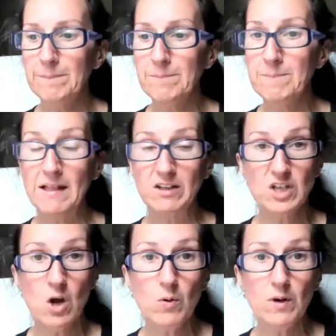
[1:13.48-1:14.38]

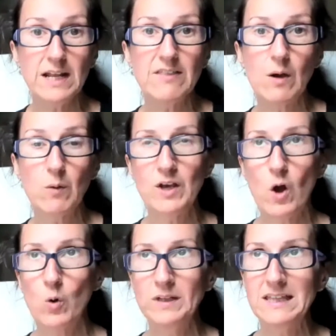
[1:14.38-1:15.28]
melatonin that we
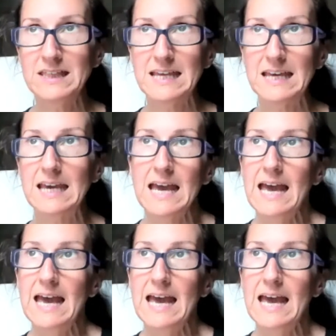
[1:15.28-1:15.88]
only think